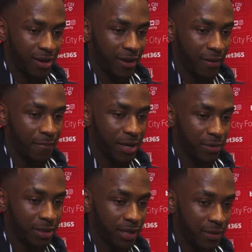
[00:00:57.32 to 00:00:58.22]
I made
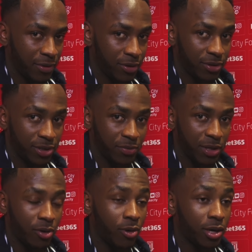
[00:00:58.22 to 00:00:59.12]
my debut because it's
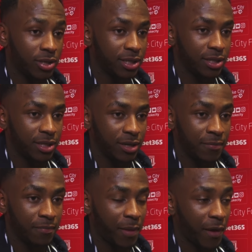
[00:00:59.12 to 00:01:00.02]
been a while since
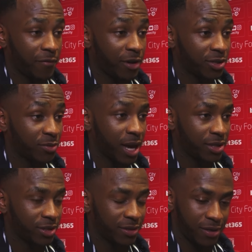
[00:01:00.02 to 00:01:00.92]
um, I've got some
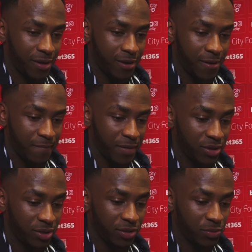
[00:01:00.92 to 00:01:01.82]
action. Um,
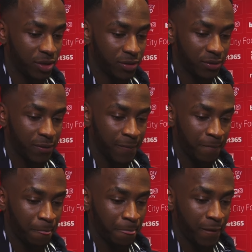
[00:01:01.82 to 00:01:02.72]
it's been
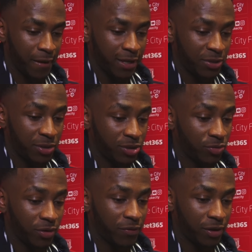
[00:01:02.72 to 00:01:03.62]
it's been
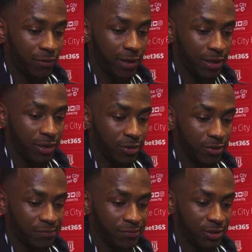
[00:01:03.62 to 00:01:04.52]
terrific, really. You
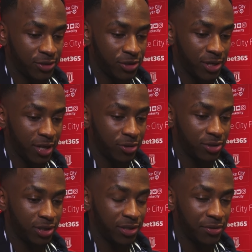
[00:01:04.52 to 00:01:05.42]
know, the journey
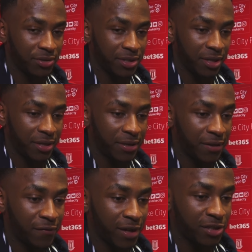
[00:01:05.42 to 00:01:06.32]
continues, and
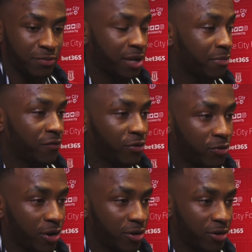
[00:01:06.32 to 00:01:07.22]
the fans made me feel
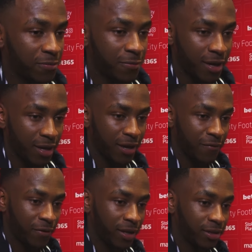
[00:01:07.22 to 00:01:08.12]
welcome, and I
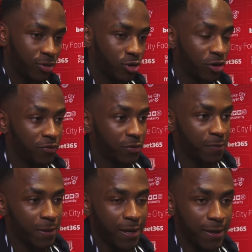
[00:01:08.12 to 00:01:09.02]
thank all of
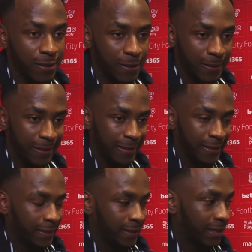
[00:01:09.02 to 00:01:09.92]
them. And
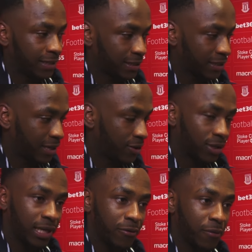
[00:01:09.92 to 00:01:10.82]
let's kick
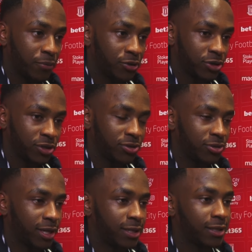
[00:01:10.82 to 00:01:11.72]
on now and push on till
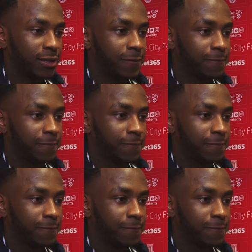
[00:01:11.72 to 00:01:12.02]
the end.